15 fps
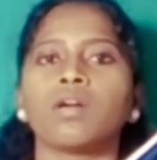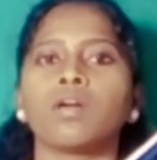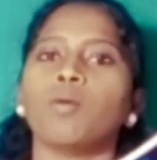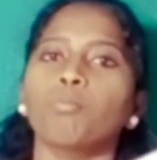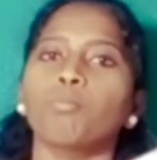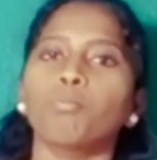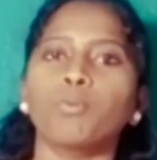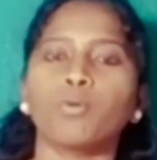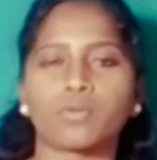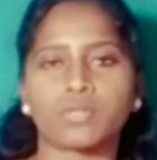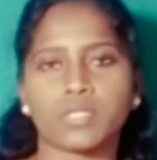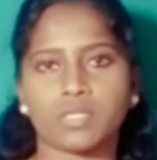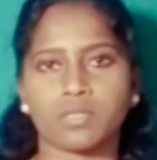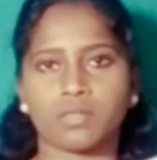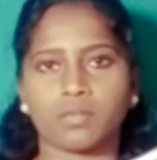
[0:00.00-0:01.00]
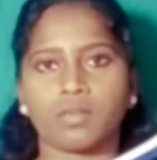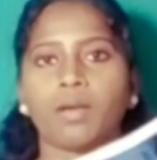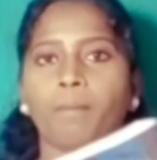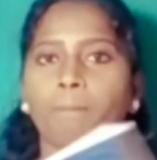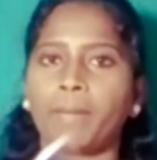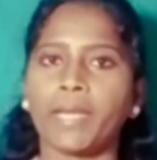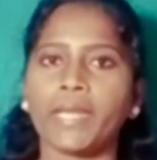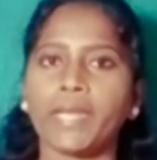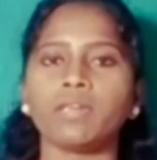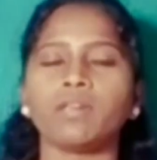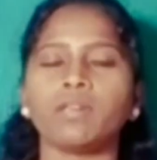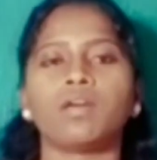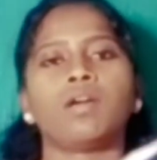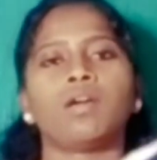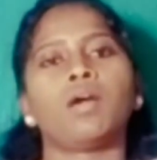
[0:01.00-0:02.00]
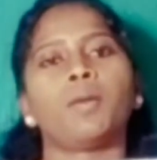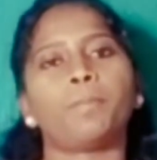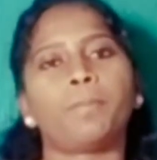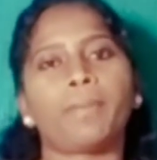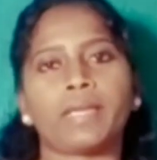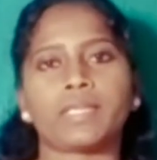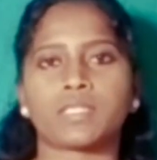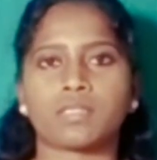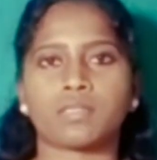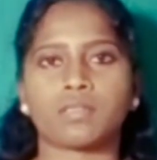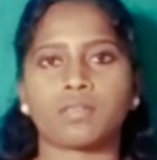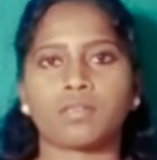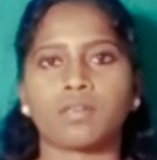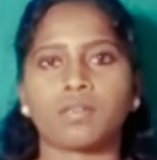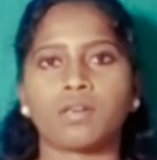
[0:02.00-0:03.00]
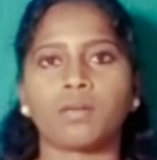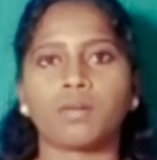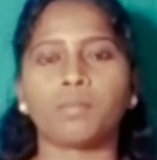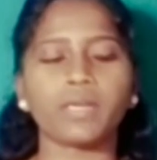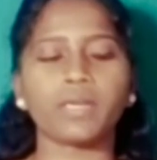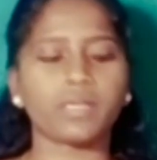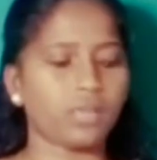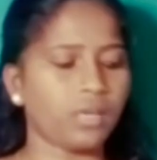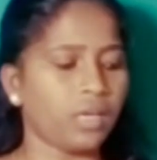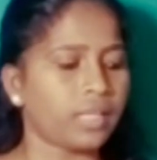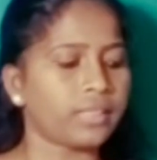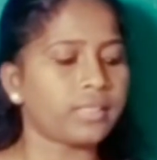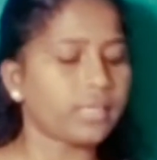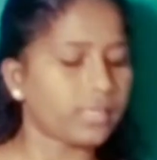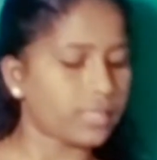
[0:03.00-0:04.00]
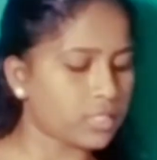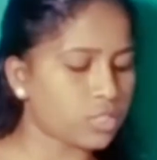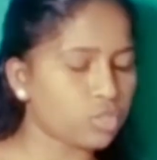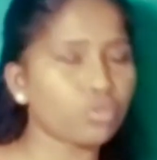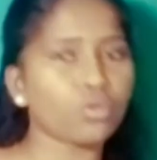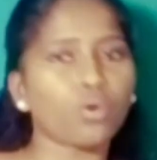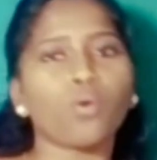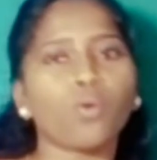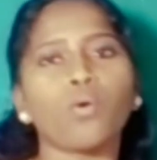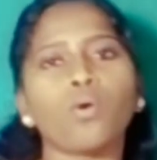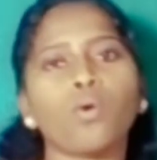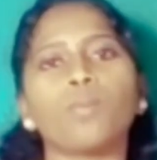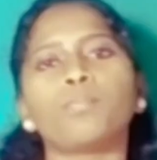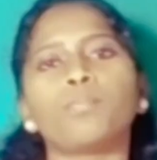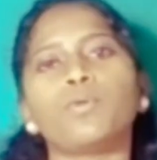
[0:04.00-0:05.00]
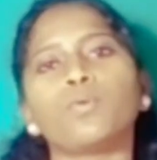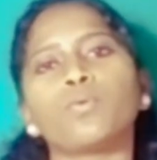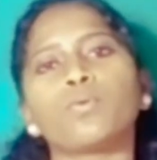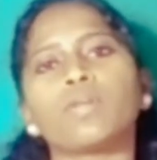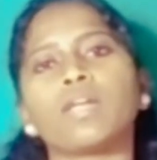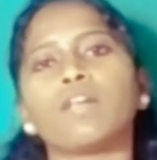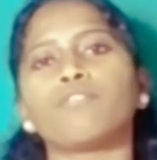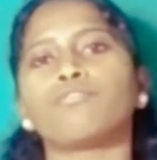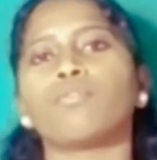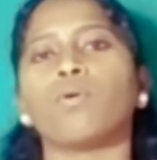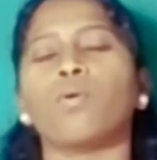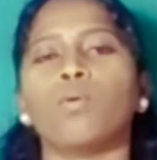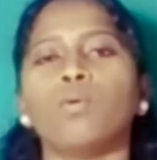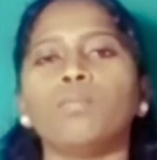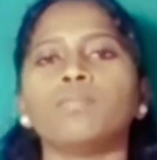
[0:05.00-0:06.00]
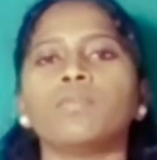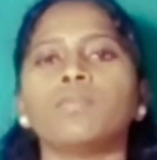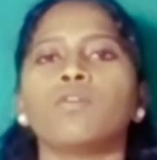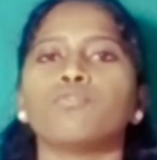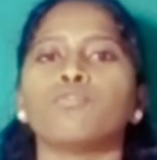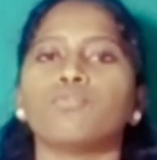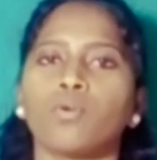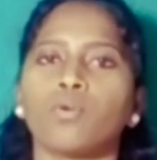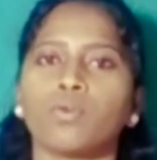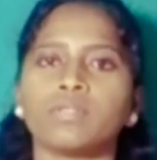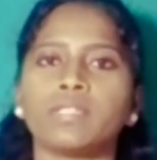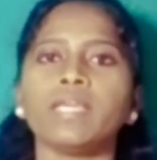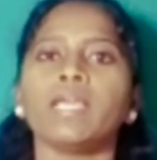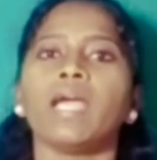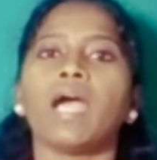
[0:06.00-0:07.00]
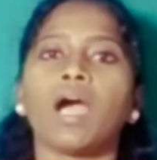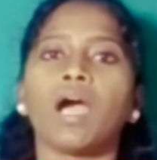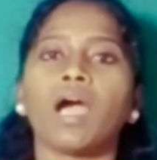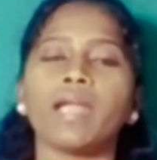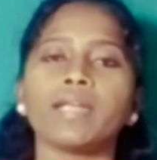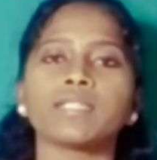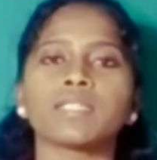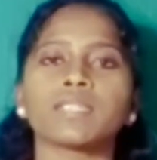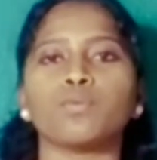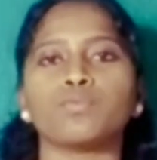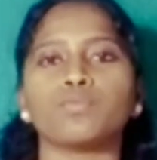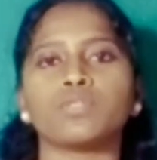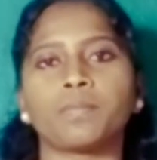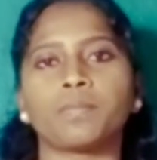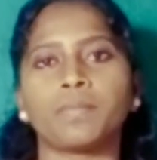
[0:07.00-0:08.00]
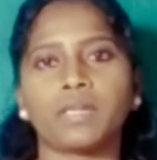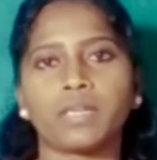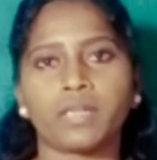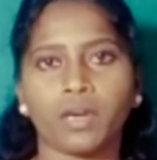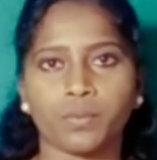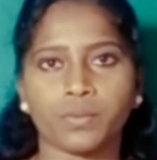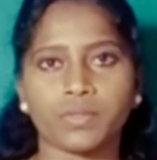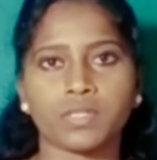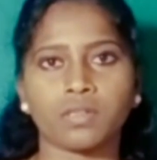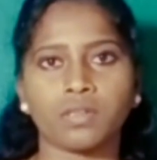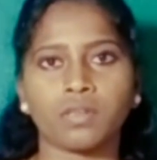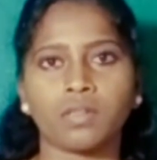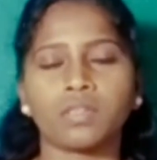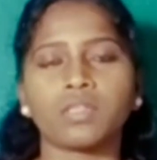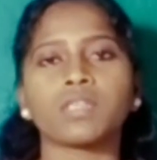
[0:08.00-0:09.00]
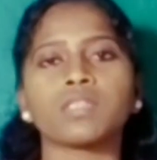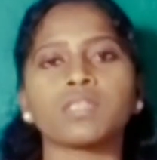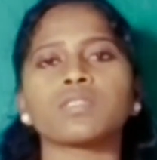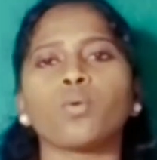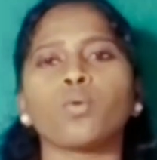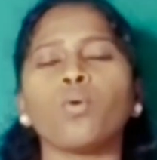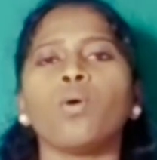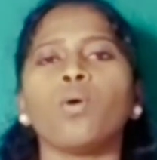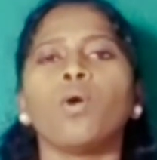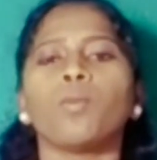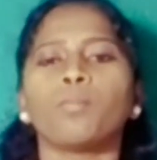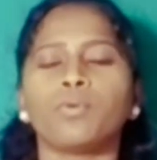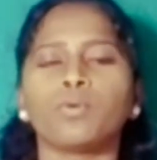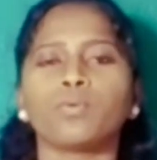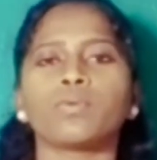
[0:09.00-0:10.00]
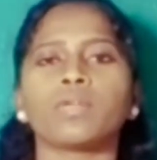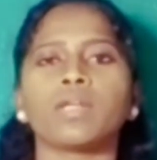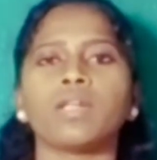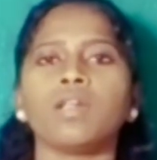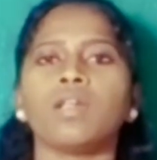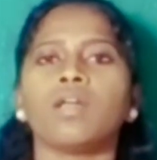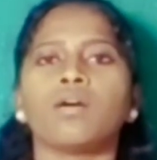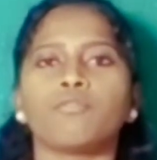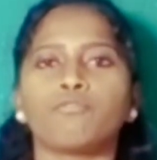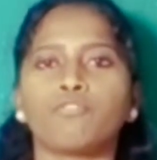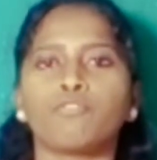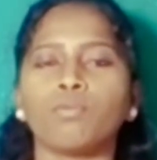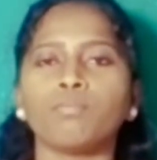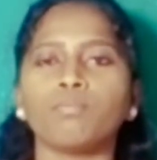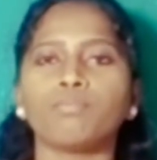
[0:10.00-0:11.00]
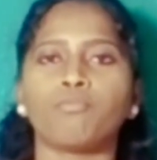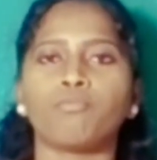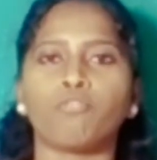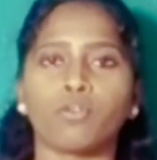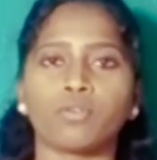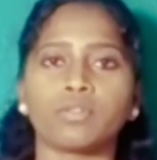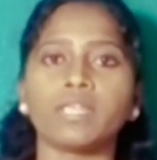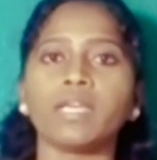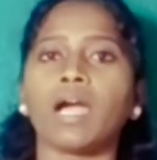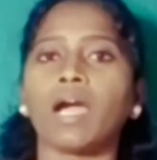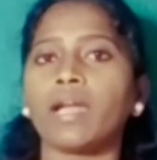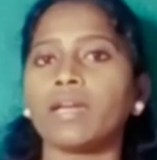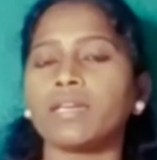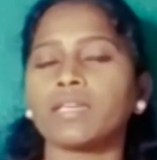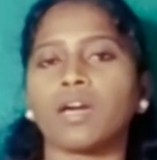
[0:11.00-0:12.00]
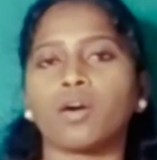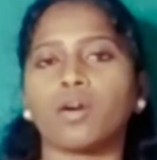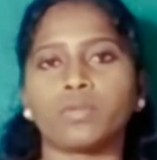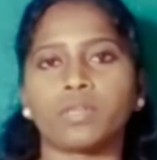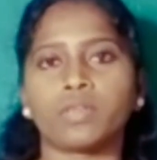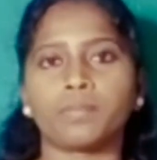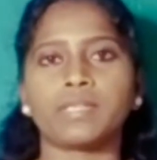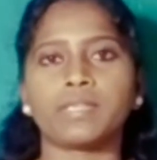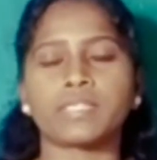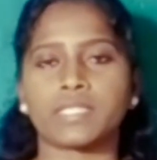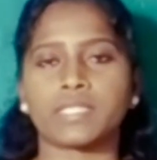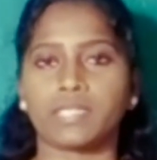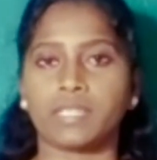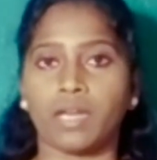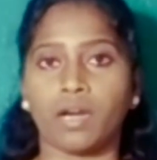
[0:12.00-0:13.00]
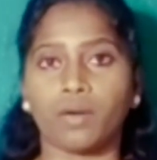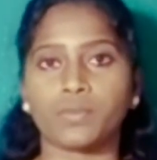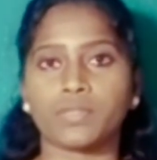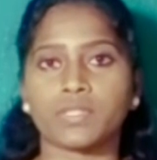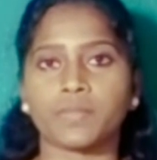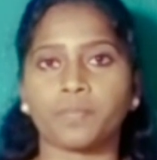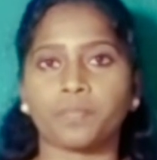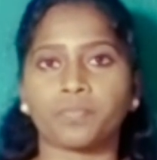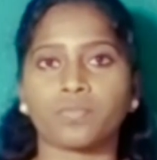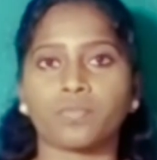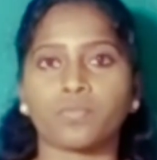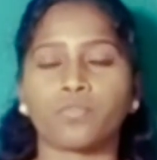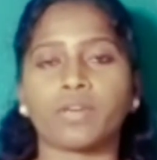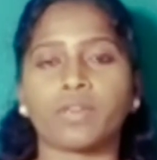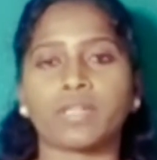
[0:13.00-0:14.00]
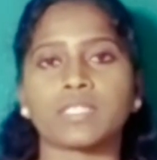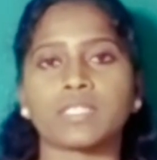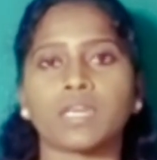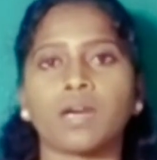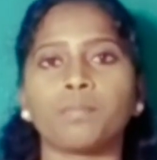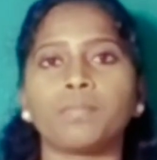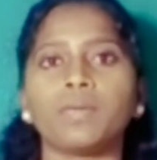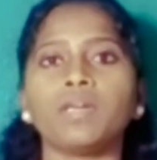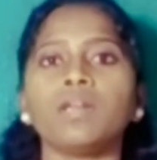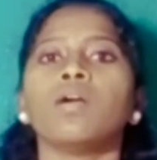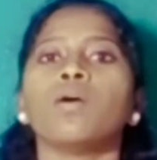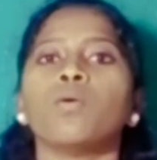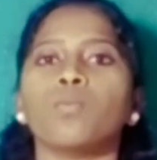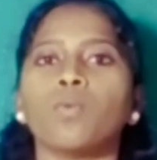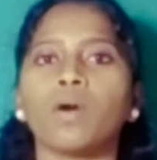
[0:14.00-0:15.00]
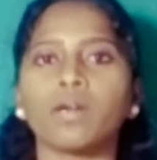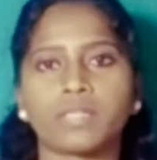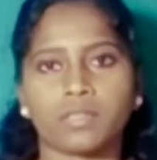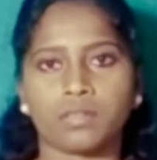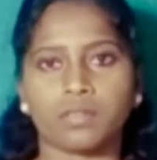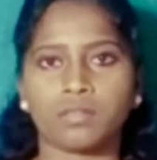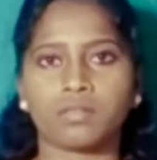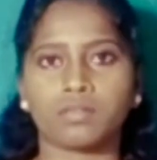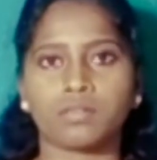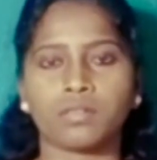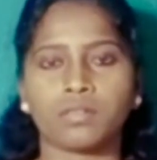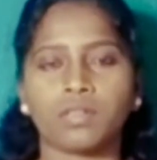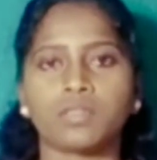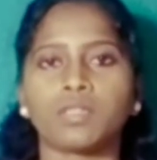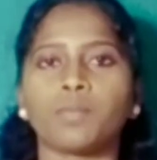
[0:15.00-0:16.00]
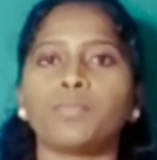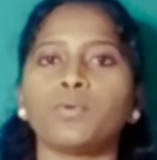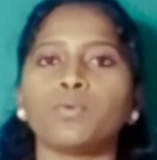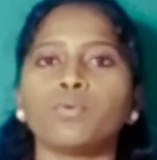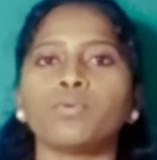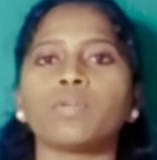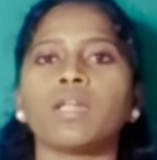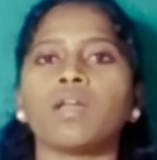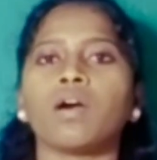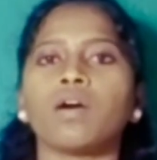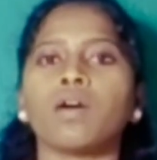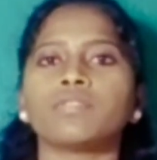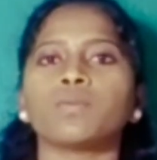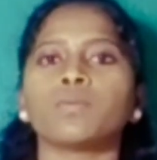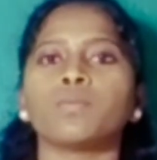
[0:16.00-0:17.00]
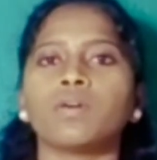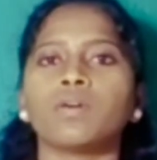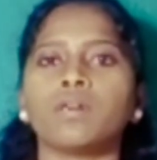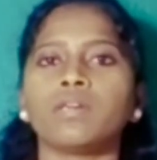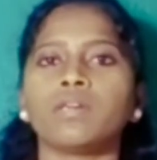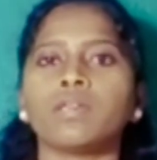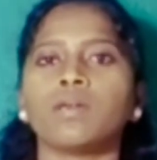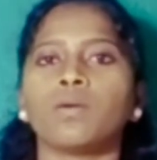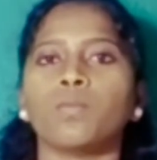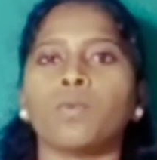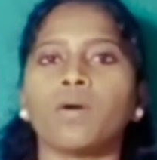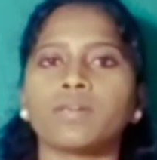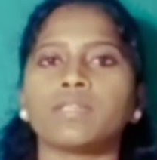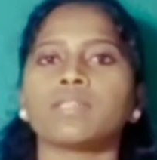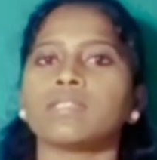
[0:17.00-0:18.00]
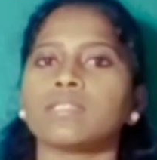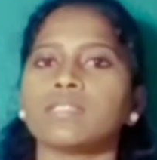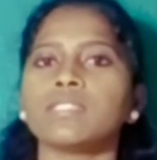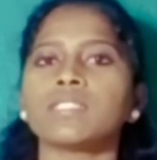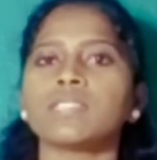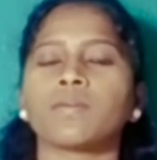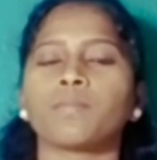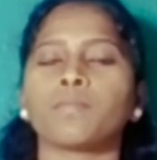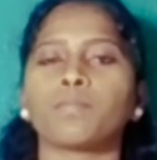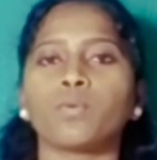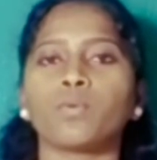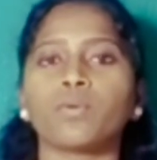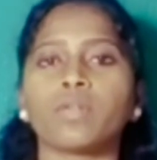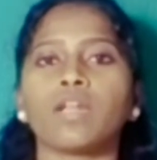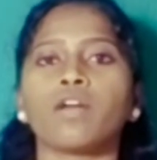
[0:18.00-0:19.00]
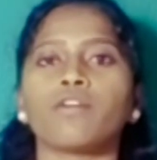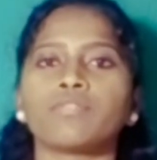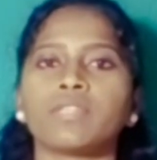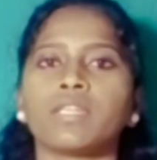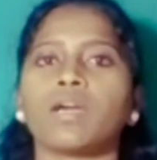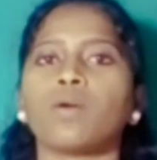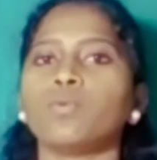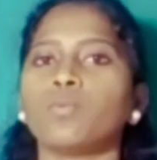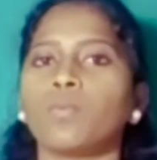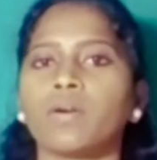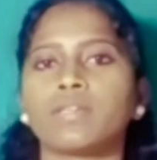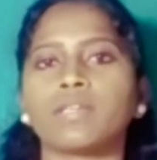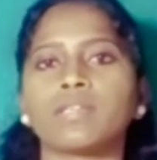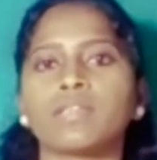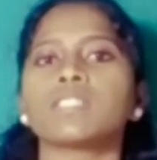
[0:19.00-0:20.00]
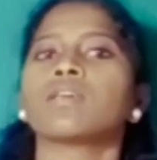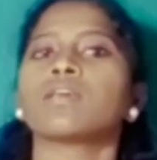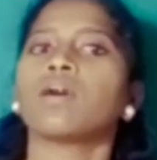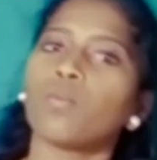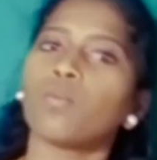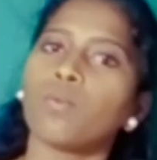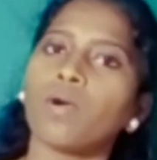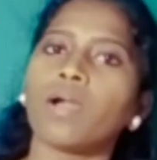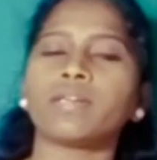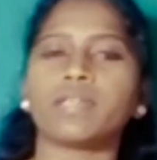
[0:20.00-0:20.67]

Books. Pen, pens. But there is no plural form for the uncountable nouns. There is no plural form for the uncountable nouns. For example, water. The plural of the word water is, plural of the noun water is water.